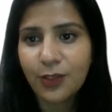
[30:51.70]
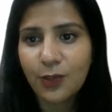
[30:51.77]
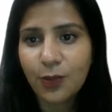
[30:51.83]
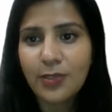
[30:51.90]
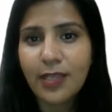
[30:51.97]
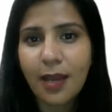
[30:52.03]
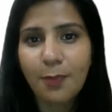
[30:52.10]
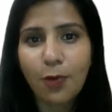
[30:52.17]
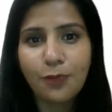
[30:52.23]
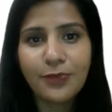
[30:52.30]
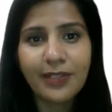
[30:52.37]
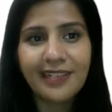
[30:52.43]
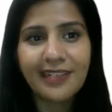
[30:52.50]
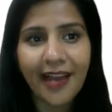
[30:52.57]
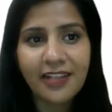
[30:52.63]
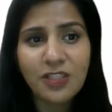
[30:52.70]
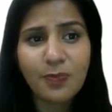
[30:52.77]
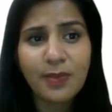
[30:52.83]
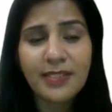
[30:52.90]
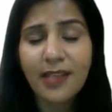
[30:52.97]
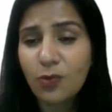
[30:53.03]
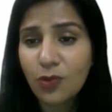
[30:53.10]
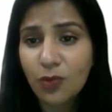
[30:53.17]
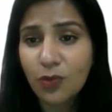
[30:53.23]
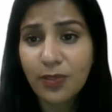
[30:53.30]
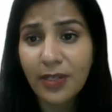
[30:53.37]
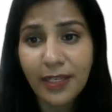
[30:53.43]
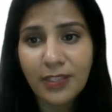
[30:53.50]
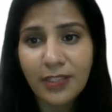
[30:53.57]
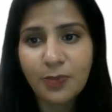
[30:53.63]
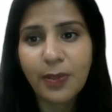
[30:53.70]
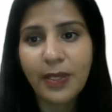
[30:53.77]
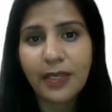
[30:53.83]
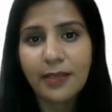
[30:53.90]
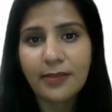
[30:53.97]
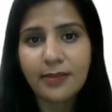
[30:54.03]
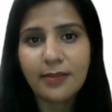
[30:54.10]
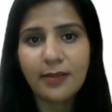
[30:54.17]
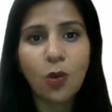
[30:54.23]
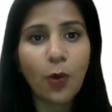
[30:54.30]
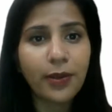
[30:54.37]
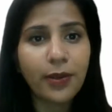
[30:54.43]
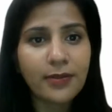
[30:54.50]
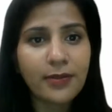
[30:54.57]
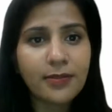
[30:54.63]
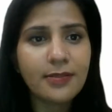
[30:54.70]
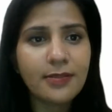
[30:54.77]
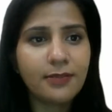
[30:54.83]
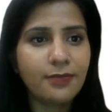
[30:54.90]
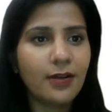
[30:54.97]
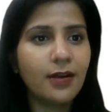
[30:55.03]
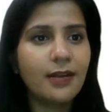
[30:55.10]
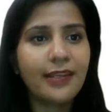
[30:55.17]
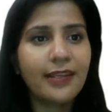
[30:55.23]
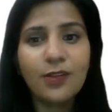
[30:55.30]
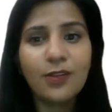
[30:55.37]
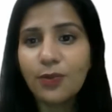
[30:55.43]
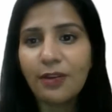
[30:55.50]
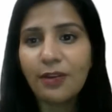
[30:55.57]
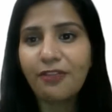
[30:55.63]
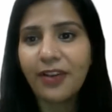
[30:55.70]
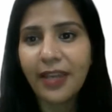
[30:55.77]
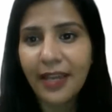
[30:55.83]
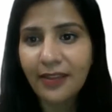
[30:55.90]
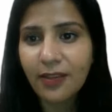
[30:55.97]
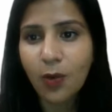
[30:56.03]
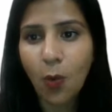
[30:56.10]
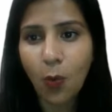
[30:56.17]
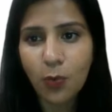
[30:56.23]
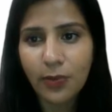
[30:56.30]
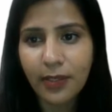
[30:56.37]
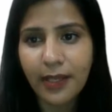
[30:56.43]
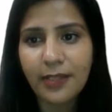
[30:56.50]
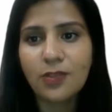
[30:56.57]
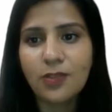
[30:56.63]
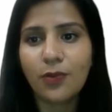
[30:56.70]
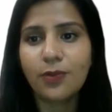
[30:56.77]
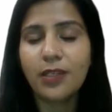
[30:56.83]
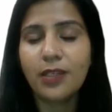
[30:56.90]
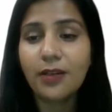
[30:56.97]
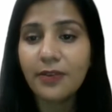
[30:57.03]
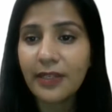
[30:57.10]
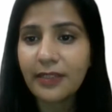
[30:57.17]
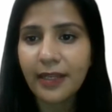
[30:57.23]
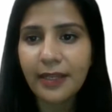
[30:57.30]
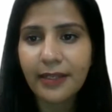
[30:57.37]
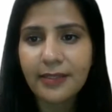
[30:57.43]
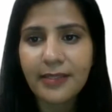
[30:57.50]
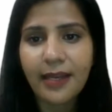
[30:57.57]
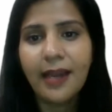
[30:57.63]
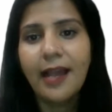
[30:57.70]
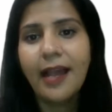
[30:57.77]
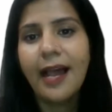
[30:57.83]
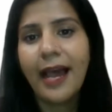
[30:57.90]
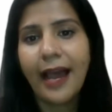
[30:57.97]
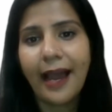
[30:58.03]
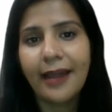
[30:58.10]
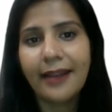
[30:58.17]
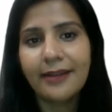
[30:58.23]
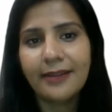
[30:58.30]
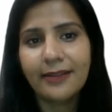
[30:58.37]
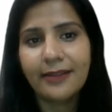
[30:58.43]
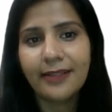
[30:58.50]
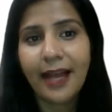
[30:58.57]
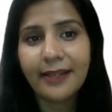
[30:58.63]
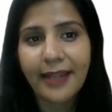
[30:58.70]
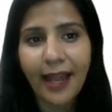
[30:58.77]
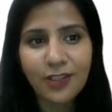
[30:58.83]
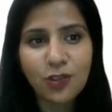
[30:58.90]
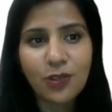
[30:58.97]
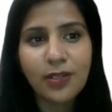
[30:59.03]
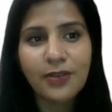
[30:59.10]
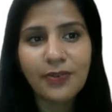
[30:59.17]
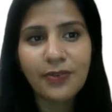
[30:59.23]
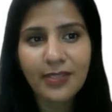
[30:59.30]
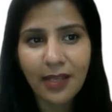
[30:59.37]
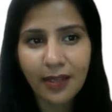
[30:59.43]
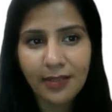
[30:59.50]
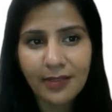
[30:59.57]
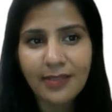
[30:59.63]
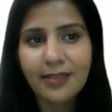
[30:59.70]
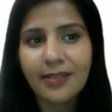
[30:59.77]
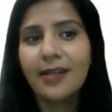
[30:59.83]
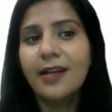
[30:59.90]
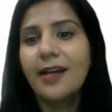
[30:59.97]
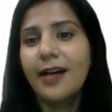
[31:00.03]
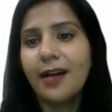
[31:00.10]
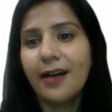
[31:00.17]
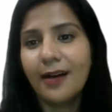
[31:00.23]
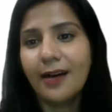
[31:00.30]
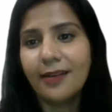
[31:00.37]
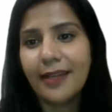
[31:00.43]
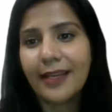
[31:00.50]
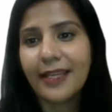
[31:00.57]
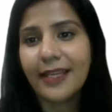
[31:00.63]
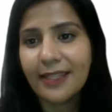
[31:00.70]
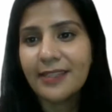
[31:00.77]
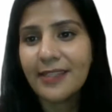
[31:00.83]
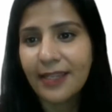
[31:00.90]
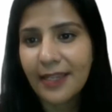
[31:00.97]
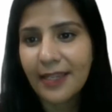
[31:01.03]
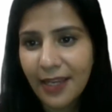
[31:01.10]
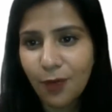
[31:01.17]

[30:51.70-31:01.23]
some of the clients miss out on dates because the lawyers they forget the court dates or the hearing dates, and that actually results in the delay